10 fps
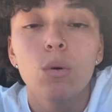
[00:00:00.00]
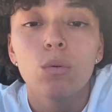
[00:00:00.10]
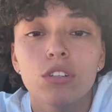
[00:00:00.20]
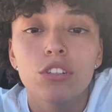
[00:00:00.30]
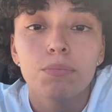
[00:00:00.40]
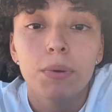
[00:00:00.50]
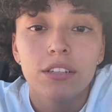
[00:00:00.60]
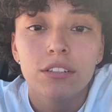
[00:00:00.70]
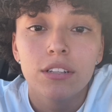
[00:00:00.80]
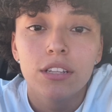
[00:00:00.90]
which is
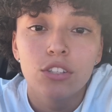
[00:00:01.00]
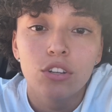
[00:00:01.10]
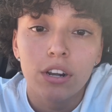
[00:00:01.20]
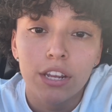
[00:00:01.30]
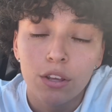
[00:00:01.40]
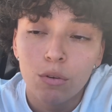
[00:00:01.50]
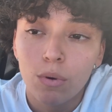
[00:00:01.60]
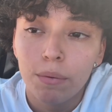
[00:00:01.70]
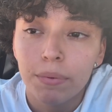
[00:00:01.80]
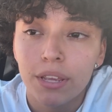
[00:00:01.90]
basically targeting
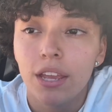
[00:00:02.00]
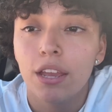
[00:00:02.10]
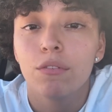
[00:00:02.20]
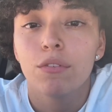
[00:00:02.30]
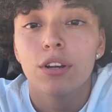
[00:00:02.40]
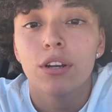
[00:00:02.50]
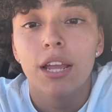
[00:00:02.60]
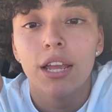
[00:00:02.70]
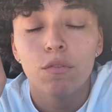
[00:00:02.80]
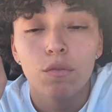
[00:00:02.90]
one behavior
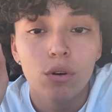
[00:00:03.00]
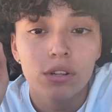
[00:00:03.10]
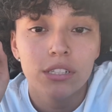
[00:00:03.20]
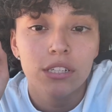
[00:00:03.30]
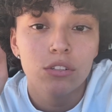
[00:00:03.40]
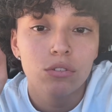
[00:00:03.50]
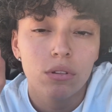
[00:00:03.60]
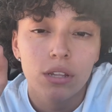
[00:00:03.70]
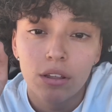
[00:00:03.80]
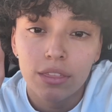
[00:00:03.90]
and focusing
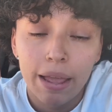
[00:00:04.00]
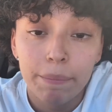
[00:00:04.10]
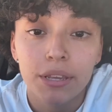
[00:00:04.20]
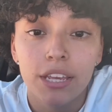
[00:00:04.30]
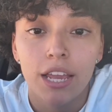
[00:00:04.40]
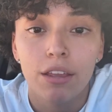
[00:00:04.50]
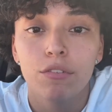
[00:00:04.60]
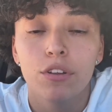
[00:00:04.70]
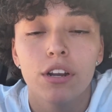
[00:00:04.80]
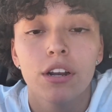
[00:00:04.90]
solely on that
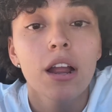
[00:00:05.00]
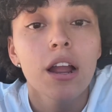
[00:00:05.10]
behavior,